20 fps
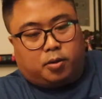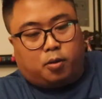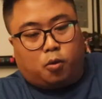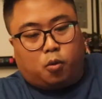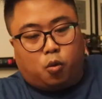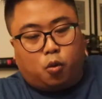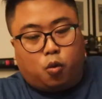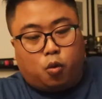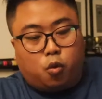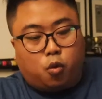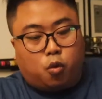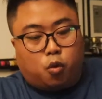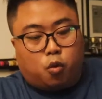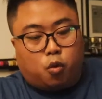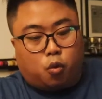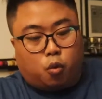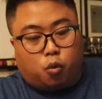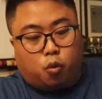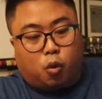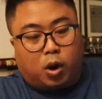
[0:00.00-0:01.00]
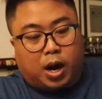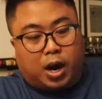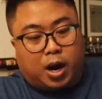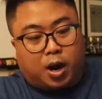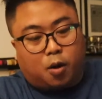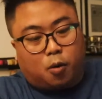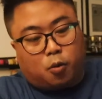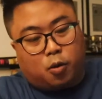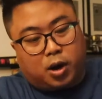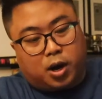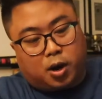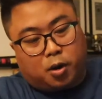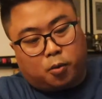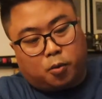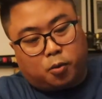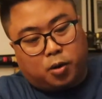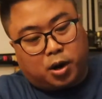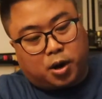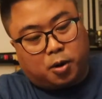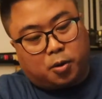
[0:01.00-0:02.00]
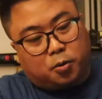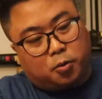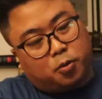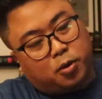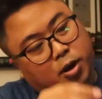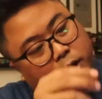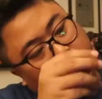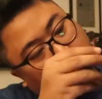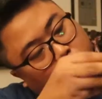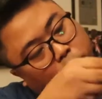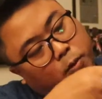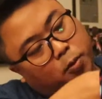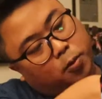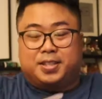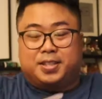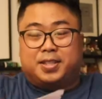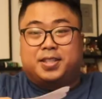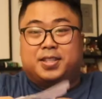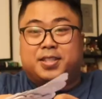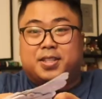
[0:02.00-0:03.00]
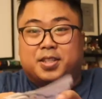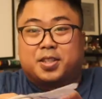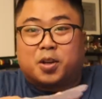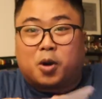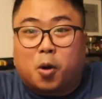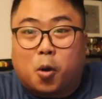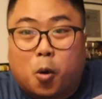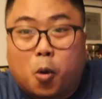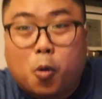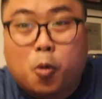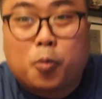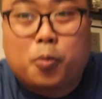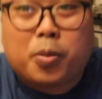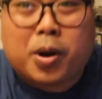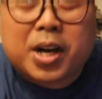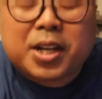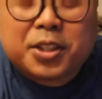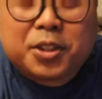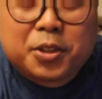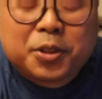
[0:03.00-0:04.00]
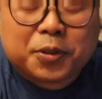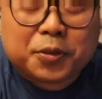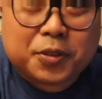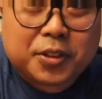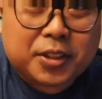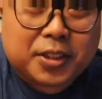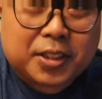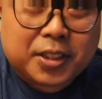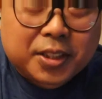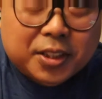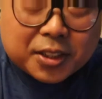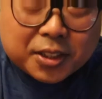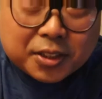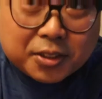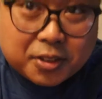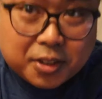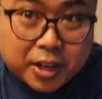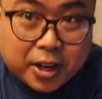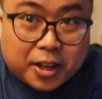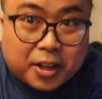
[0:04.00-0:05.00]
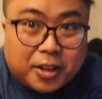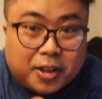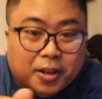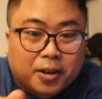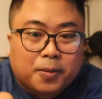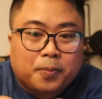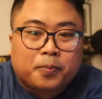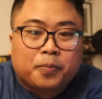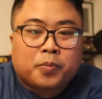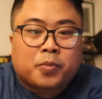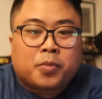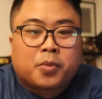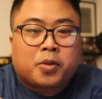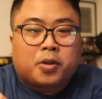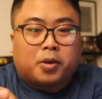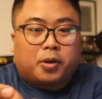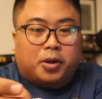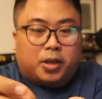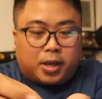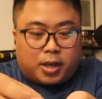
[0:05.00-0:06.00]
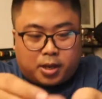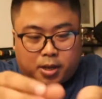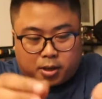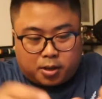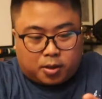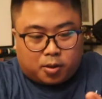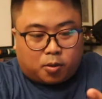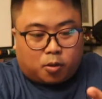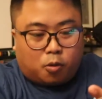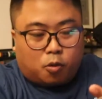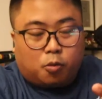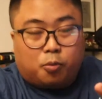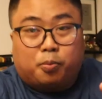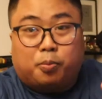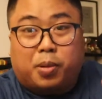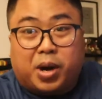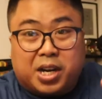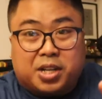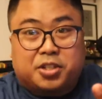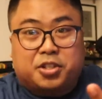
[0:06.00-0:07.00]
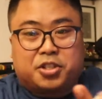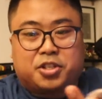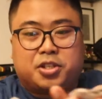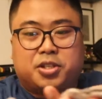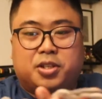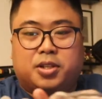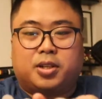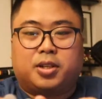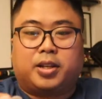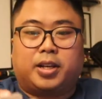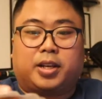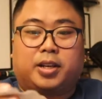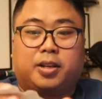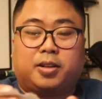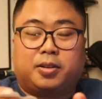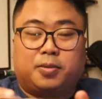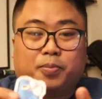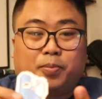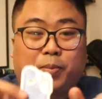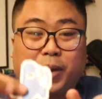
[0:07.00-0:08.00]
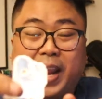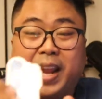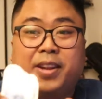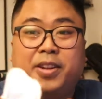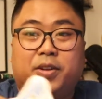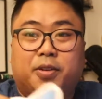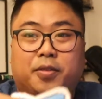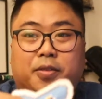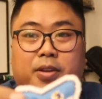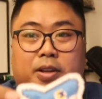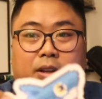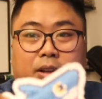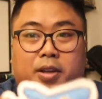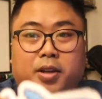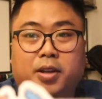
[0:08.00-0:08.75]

Ooh, wow, wow, wow, wow. This is a whole bunch of stickers right here. Okay, whole bunch, like plenty of it.